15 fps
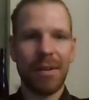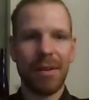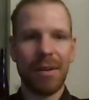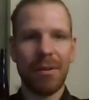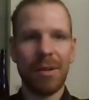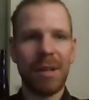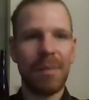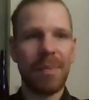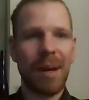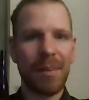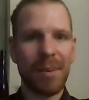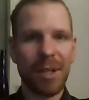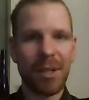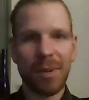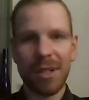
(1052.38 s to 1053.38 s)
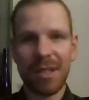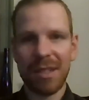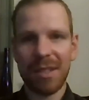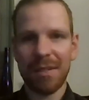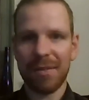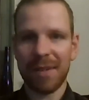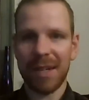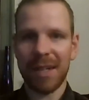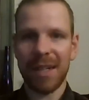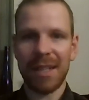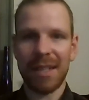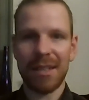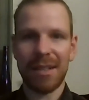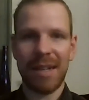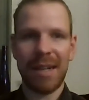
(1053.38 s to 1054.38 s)
only publish positive
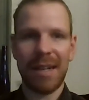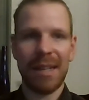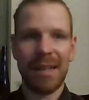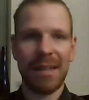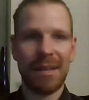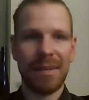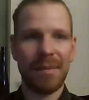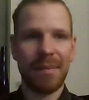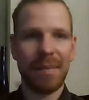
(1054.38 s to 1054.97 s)
findings and